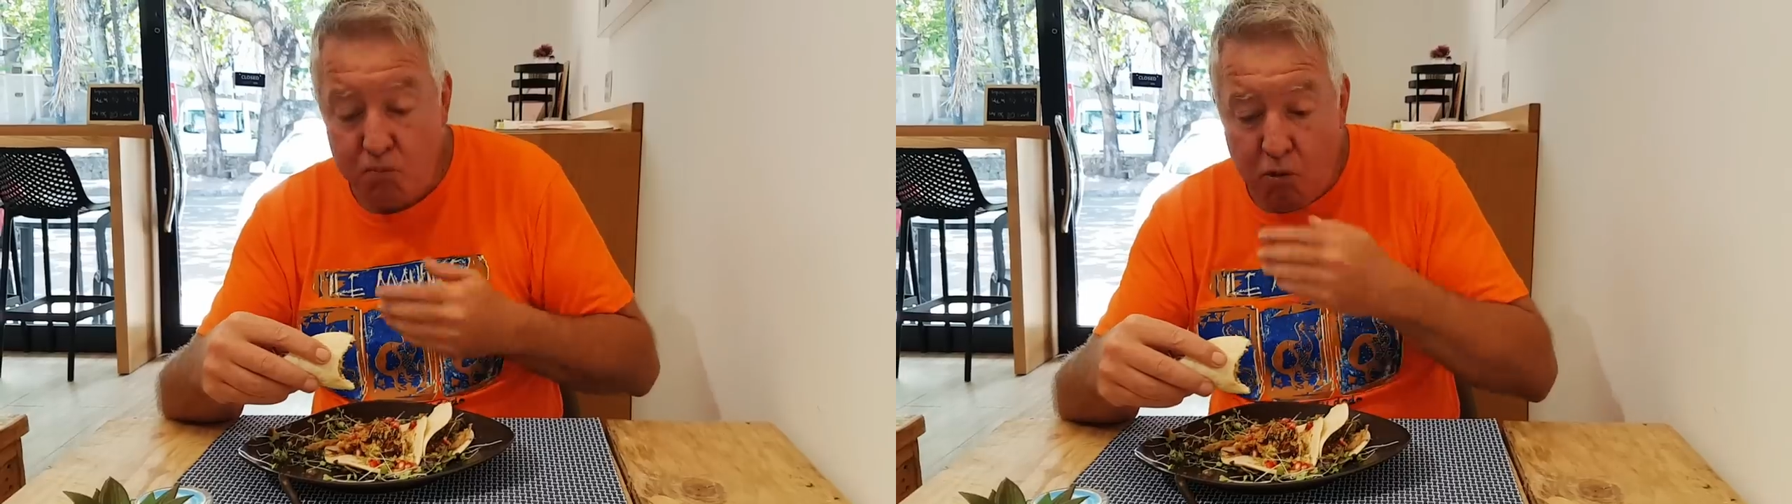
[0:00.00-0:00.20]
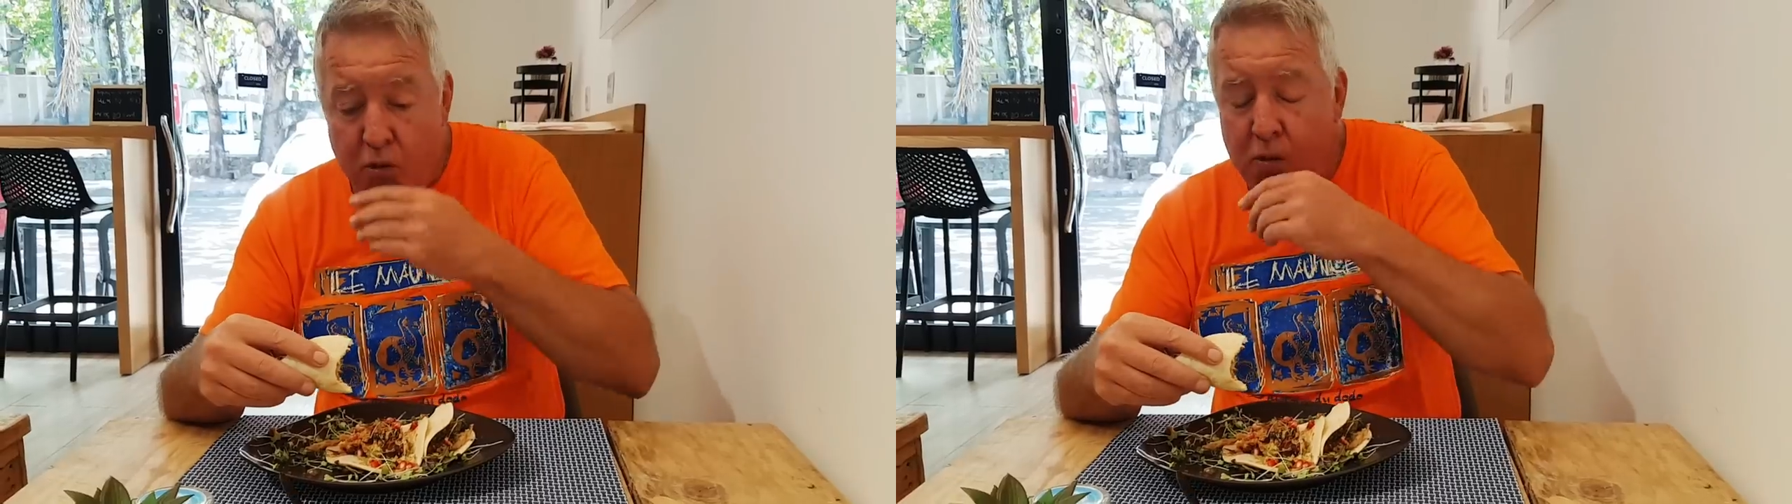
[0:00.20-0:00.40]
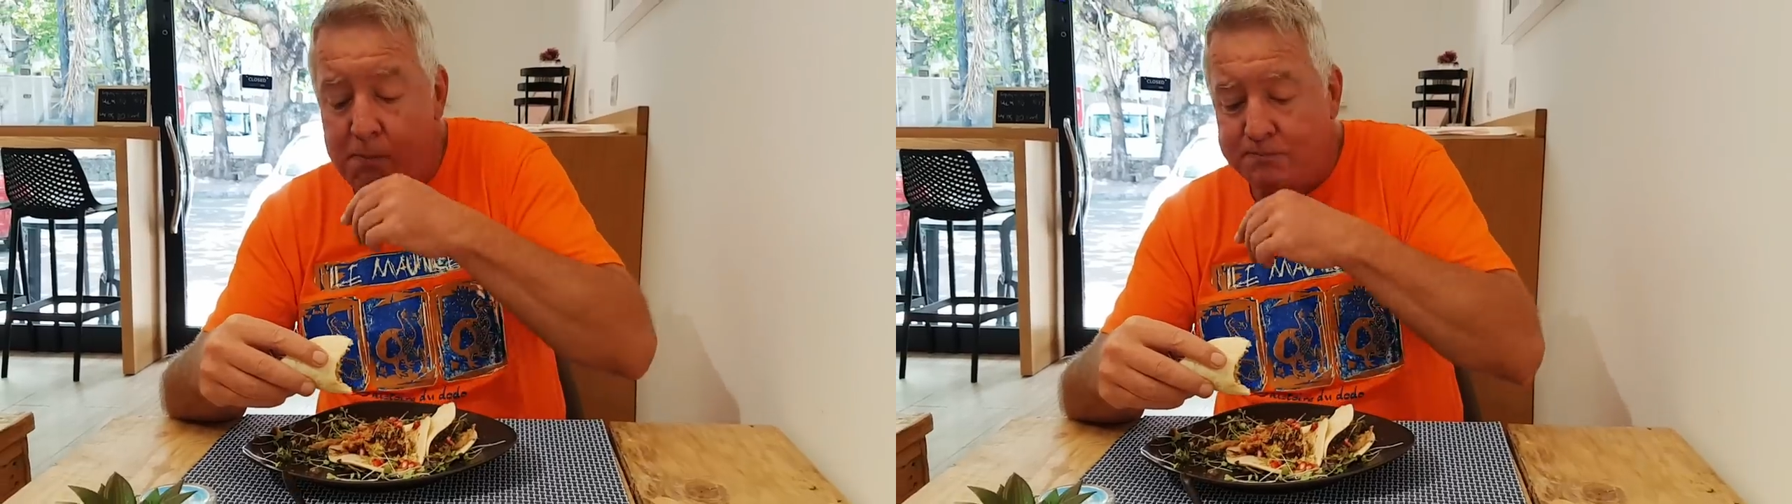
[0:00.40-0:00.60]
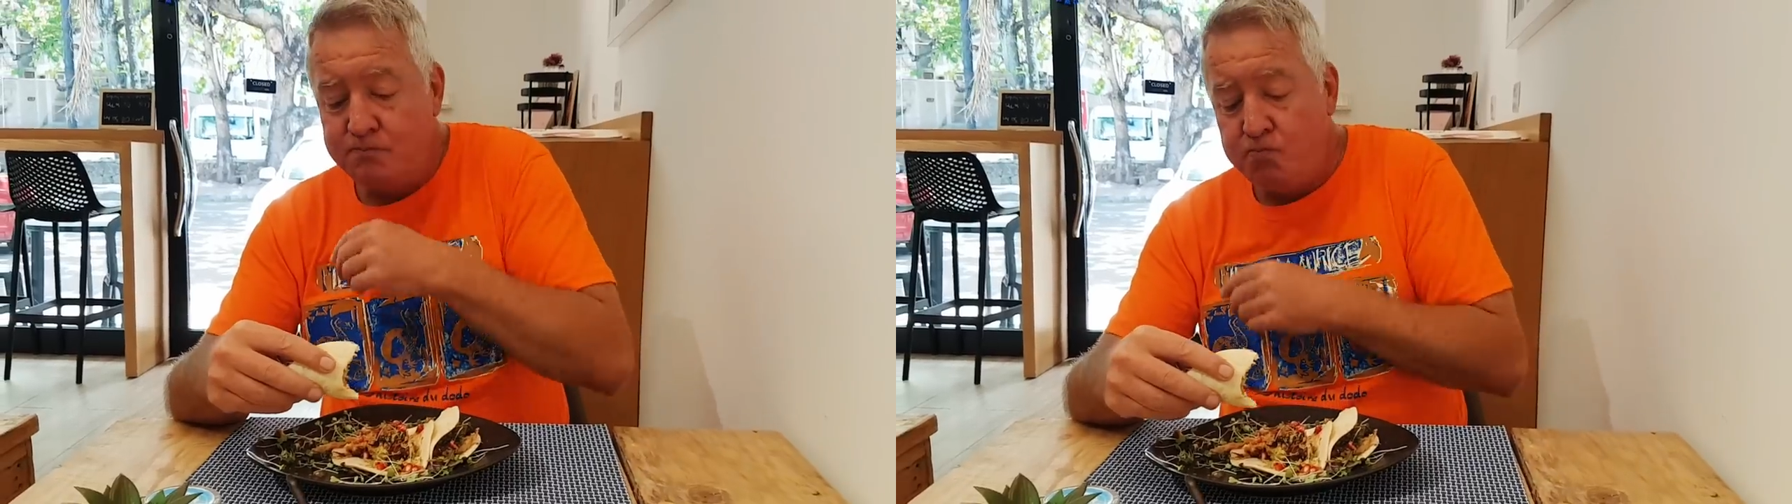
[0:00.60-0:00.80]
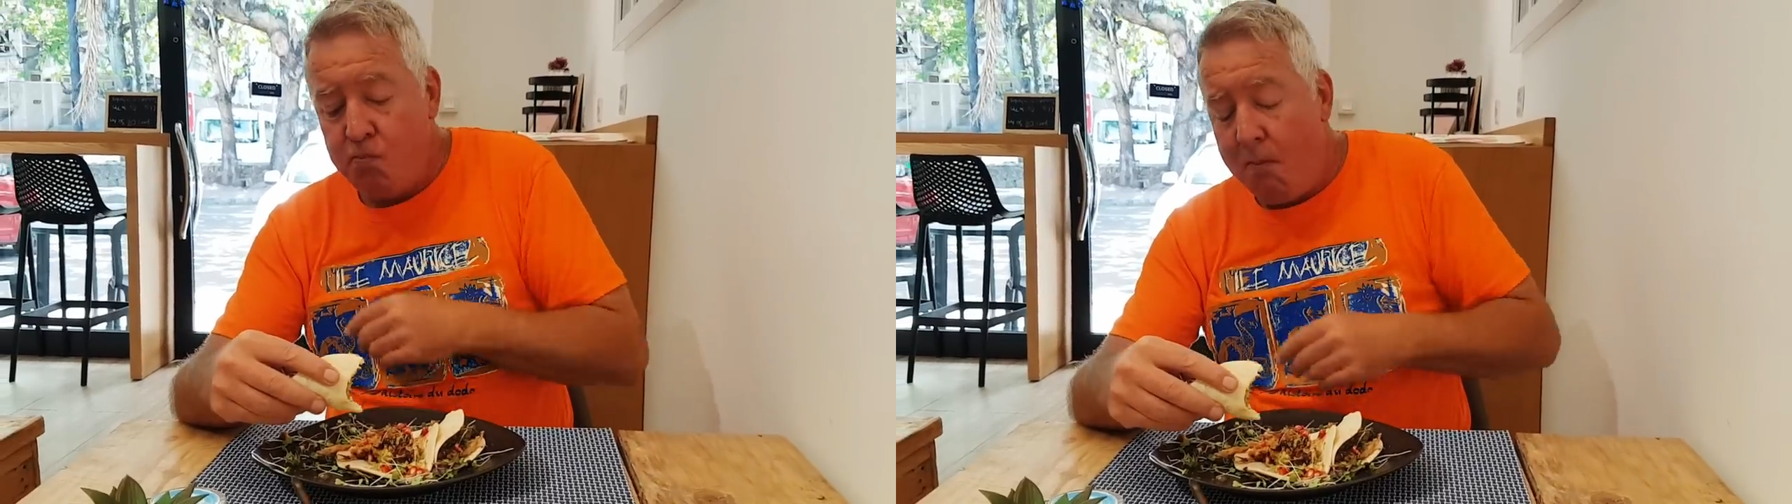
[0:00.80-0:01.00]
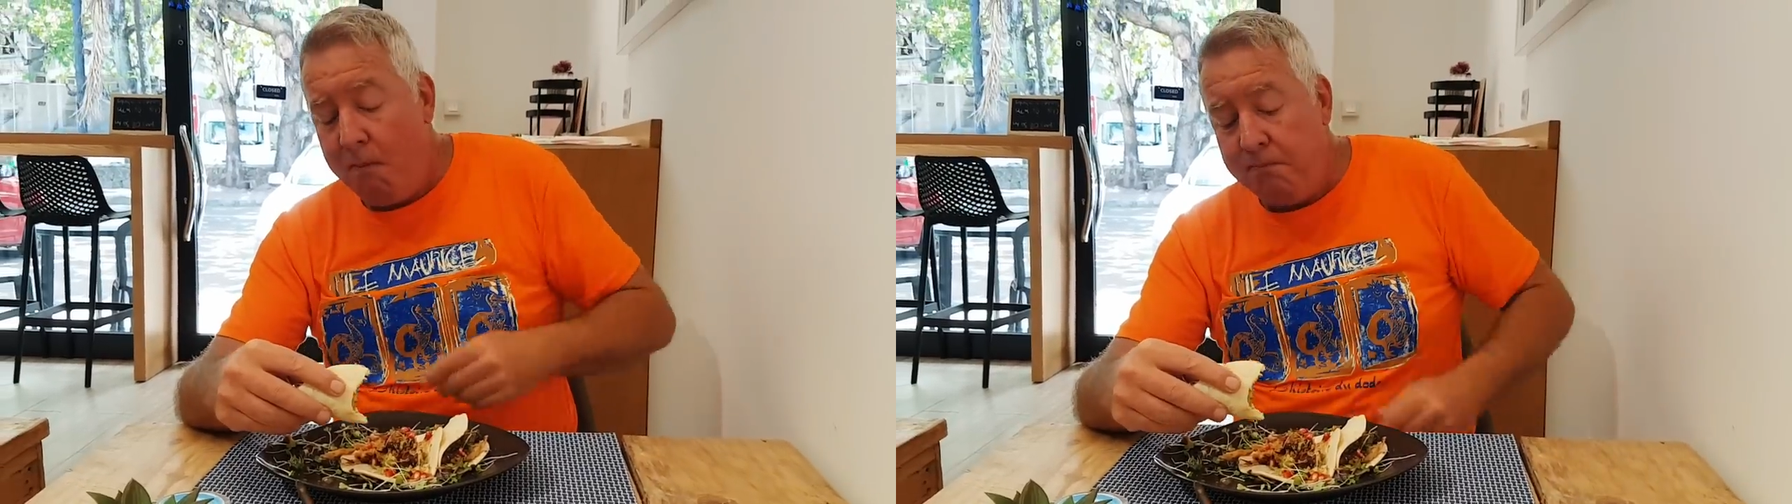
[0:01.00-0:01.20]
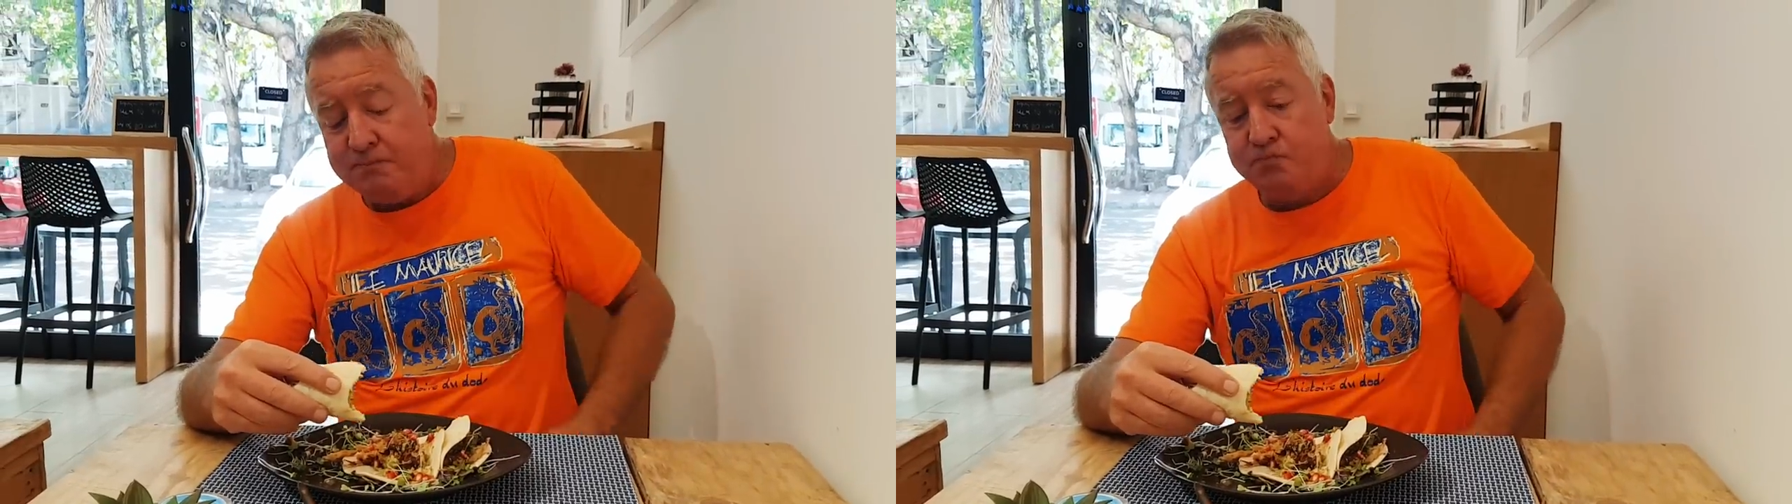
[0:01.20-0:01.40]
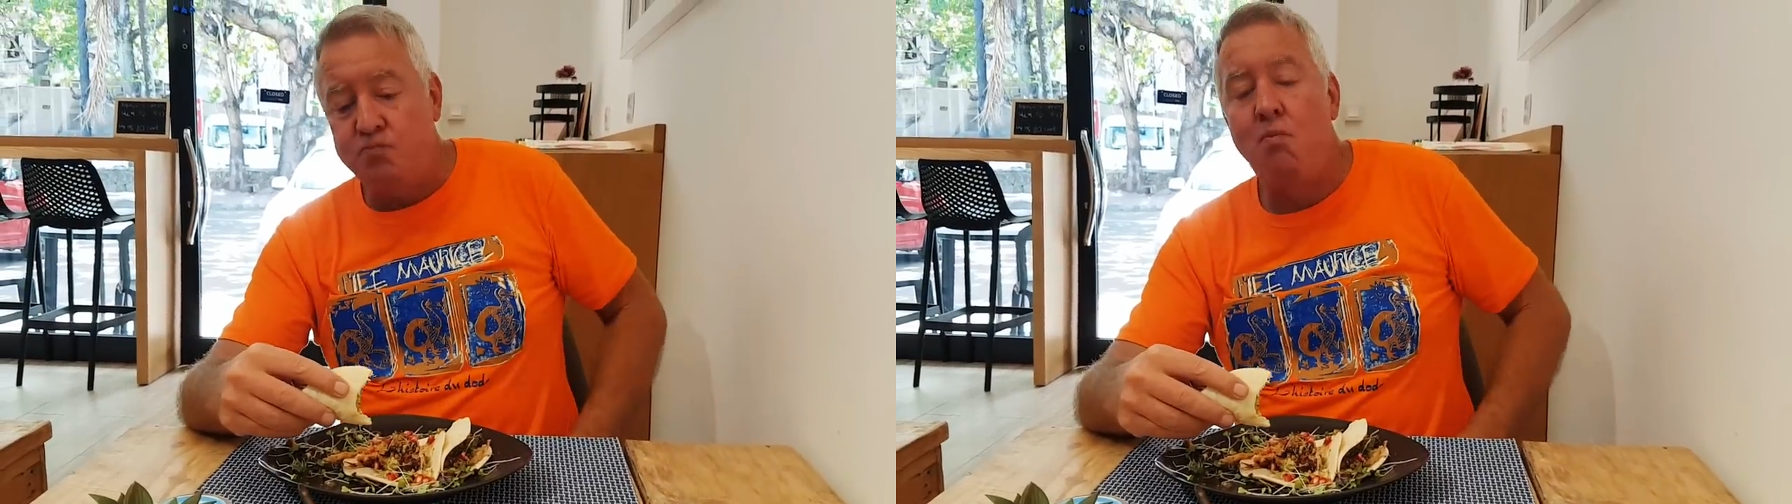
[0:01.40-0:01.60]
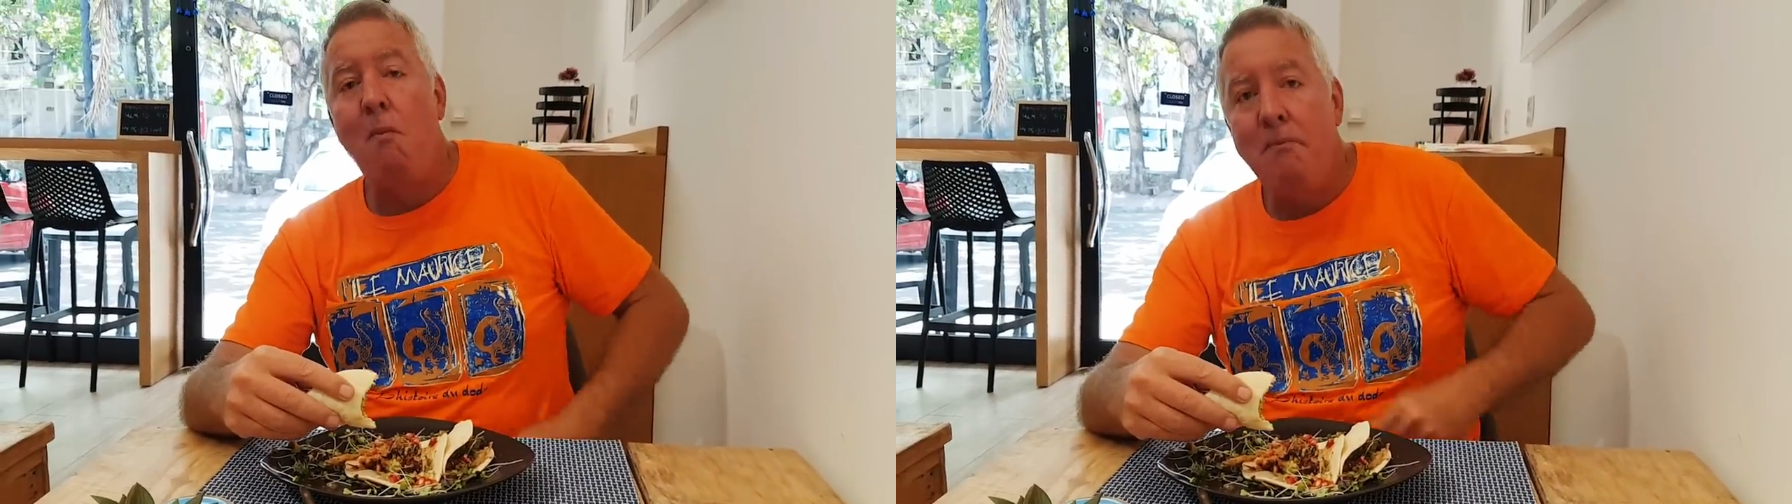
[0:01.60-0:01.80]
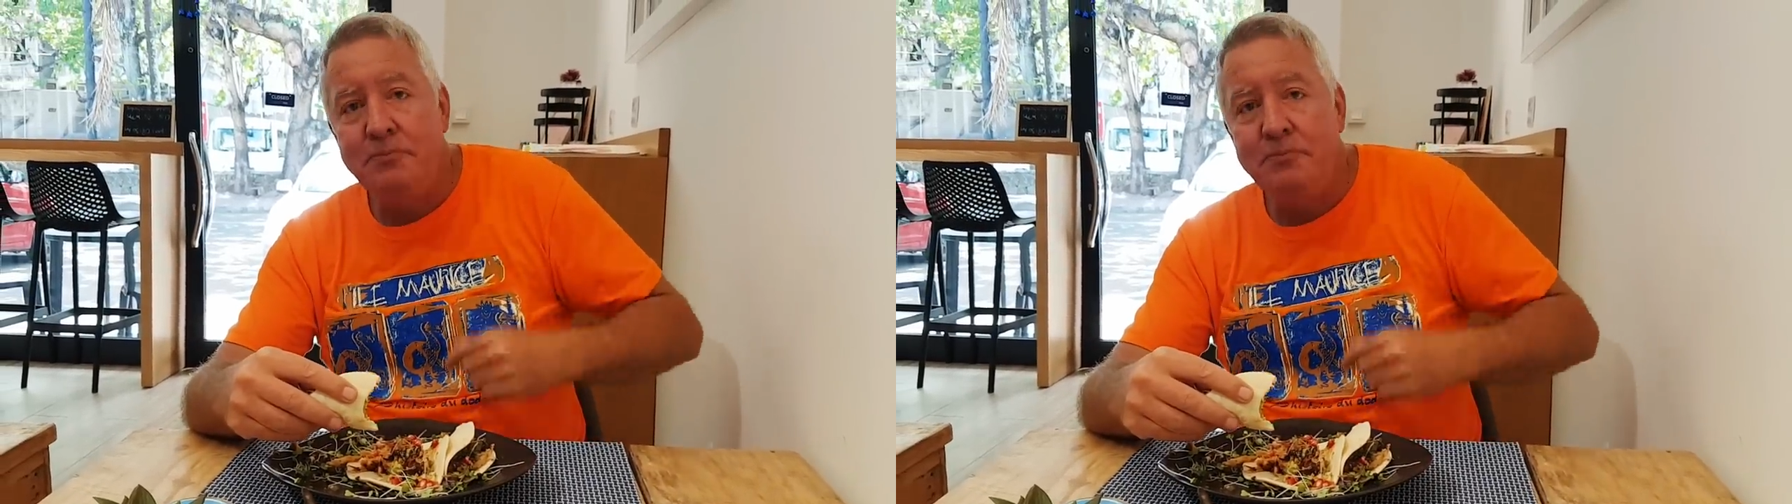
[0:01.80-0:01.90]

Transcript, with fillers: taco with guacamole and